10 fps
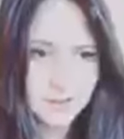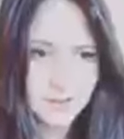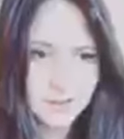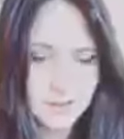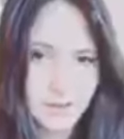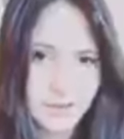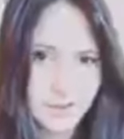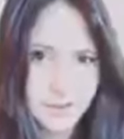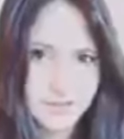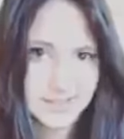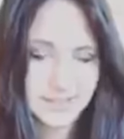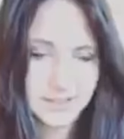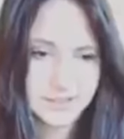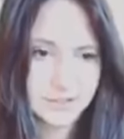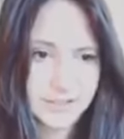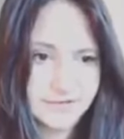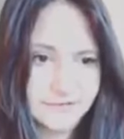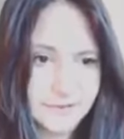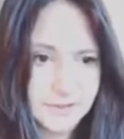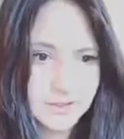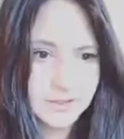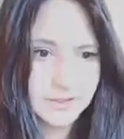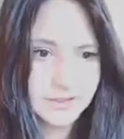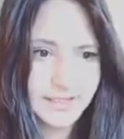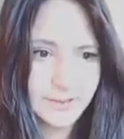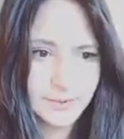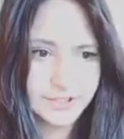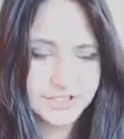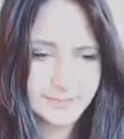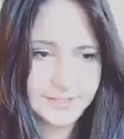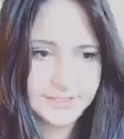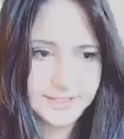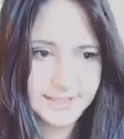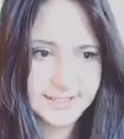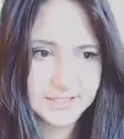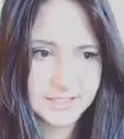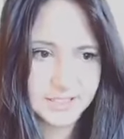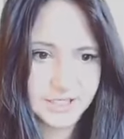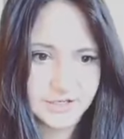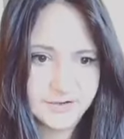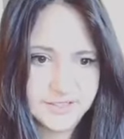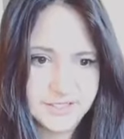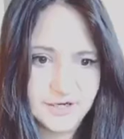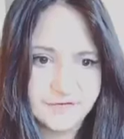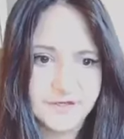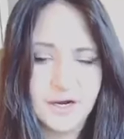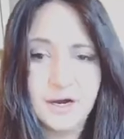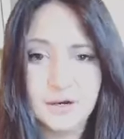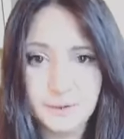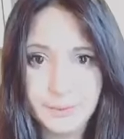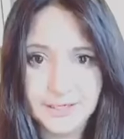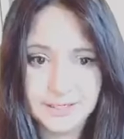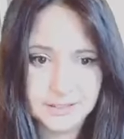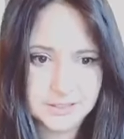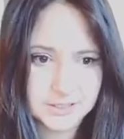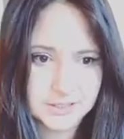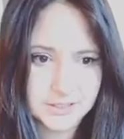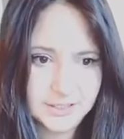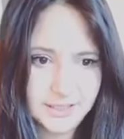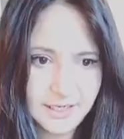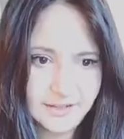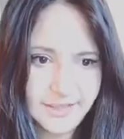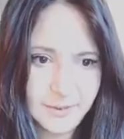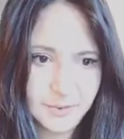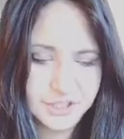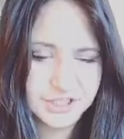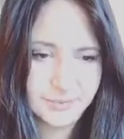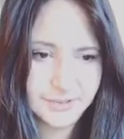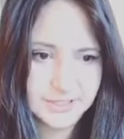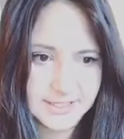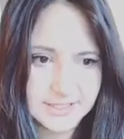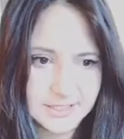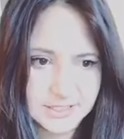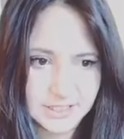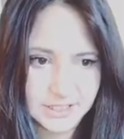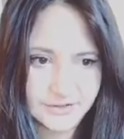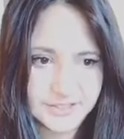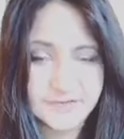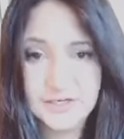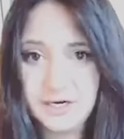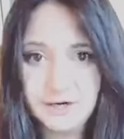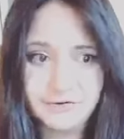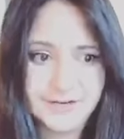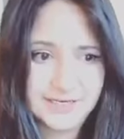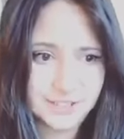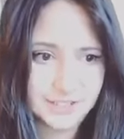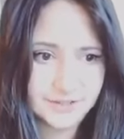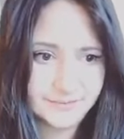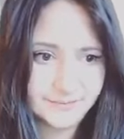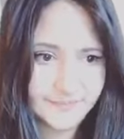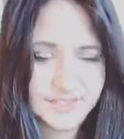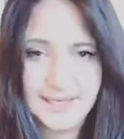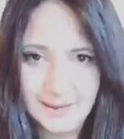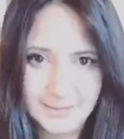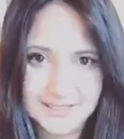or causing strife, they will jeopardize the security of the whole world and they would jeopardize the security of the whole region. See, Hamas